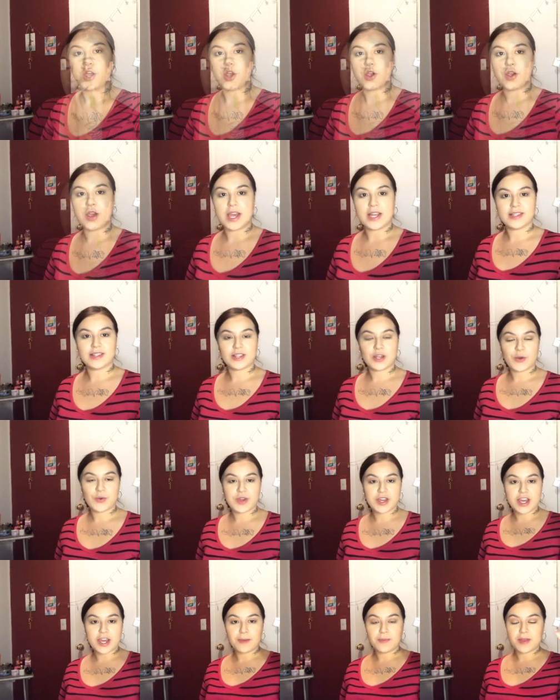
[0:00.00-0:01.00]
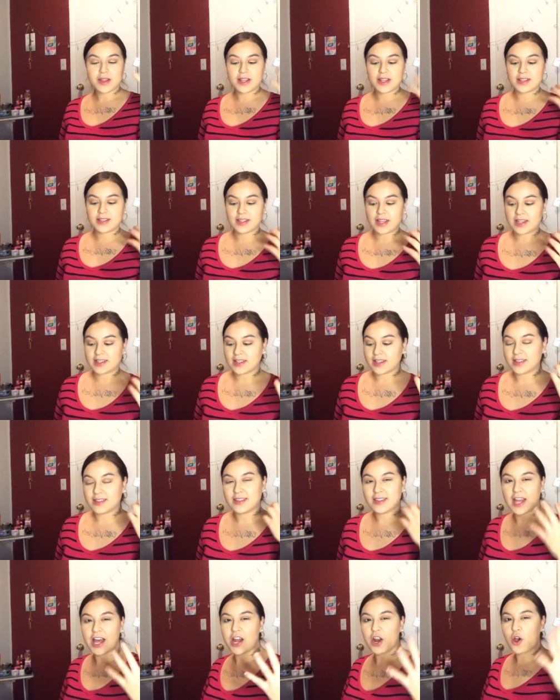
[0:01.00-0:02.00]
Alright, so we're keeping this as a
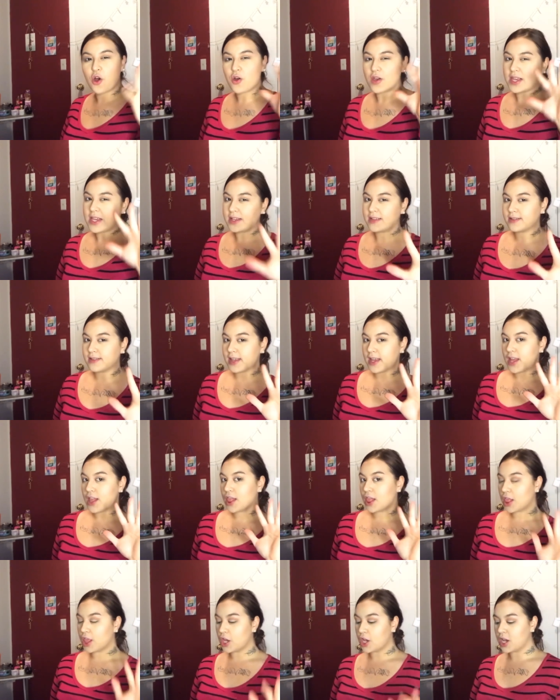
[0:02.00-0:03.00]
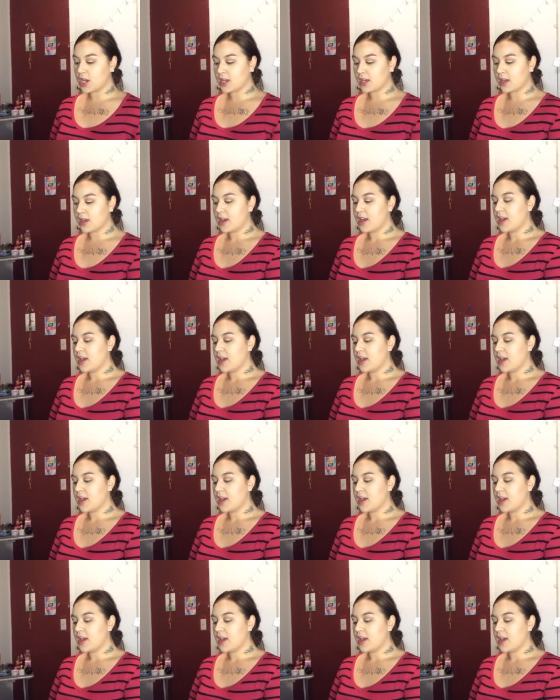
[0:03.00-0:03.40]
subtle, easy look.